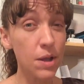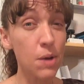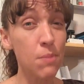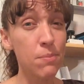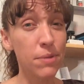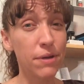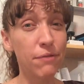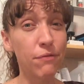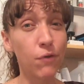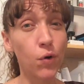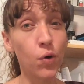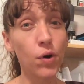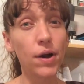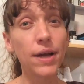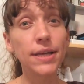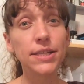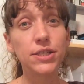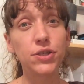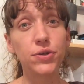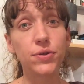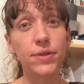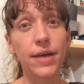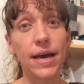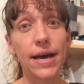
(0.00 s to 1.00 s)
Before I
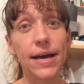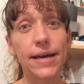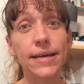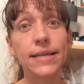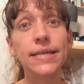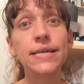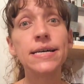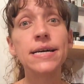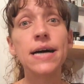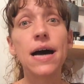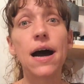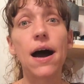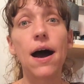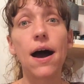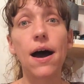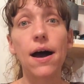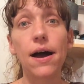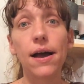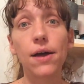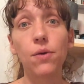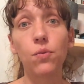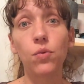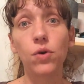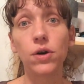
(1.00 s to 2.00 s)
do that,
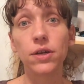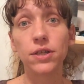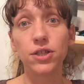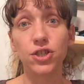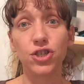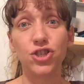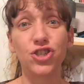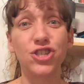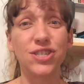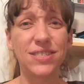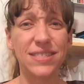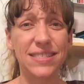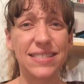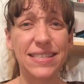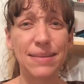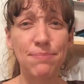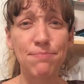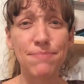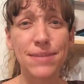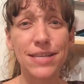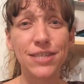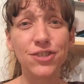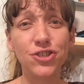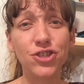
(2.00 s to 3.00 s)
I want to just
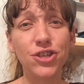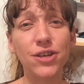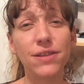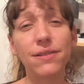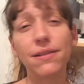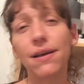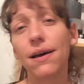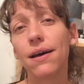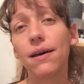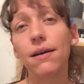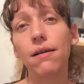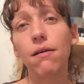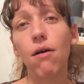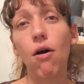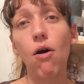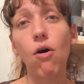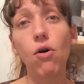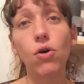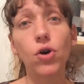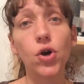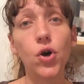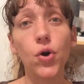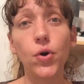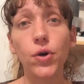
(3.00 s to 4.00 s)
mention that
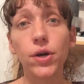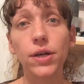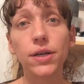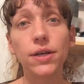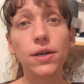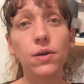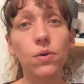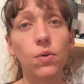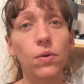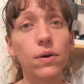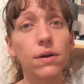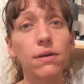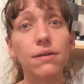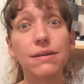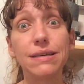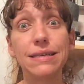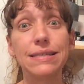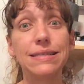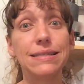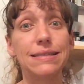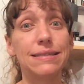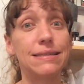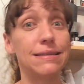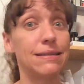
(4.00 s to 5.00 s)
all coconut oil
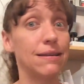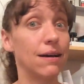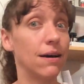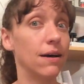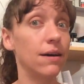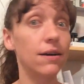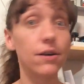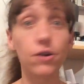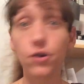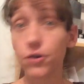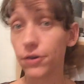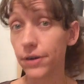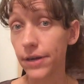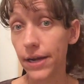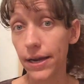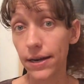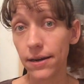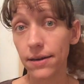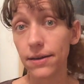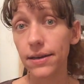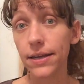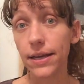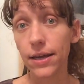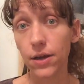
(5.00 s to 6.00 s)
is not
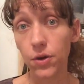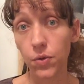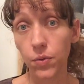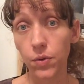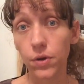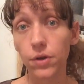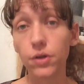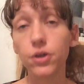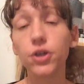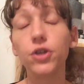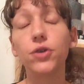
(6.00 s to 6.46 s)
created equal.